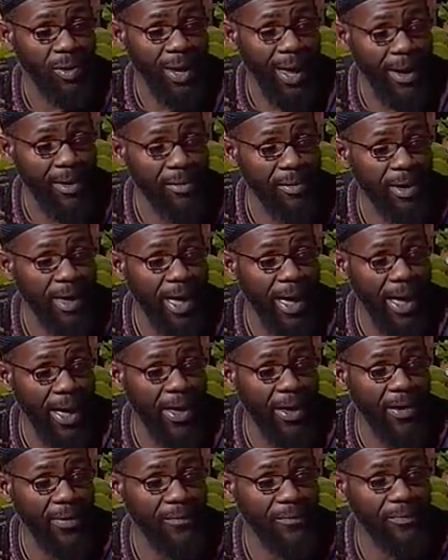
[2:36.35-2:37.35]
or allow you to
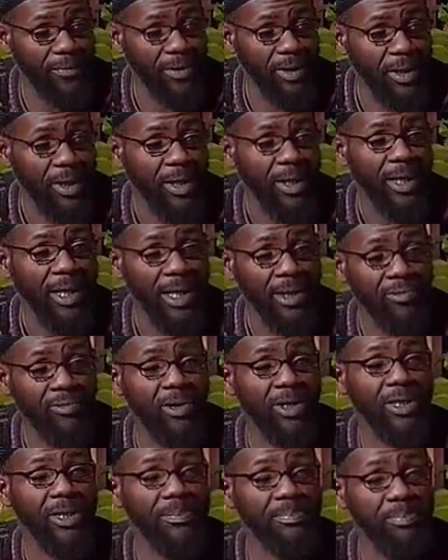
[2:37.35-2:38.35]
have, mm-hmm. it
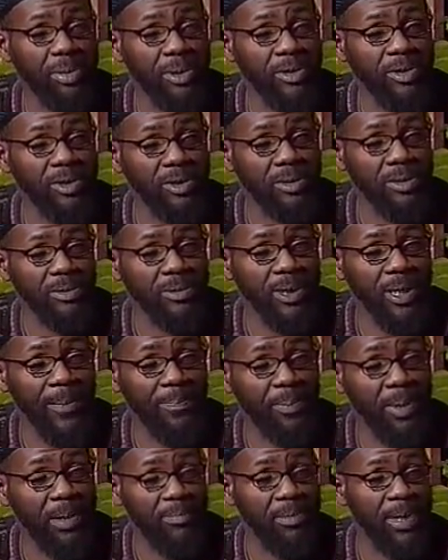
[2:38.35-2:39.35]
really puts,
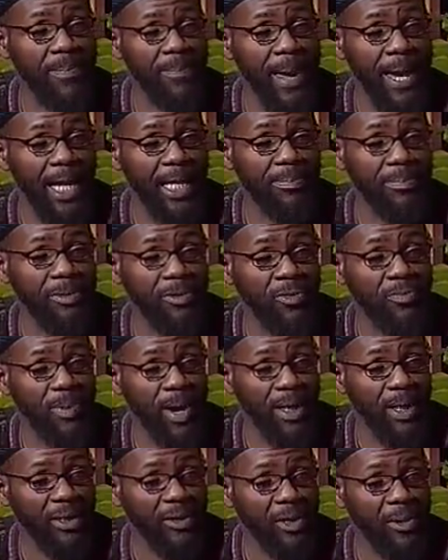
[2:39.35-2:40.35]
it put me back in
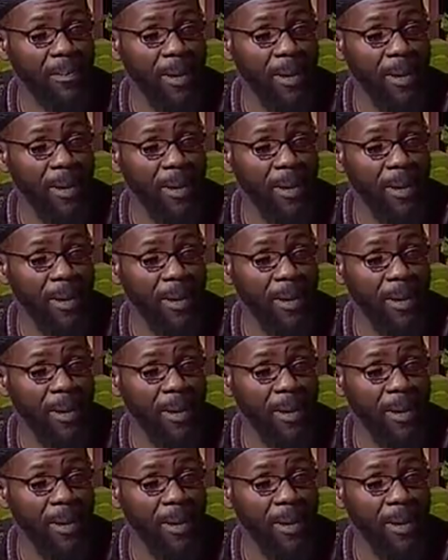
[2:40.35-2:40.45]
perspective.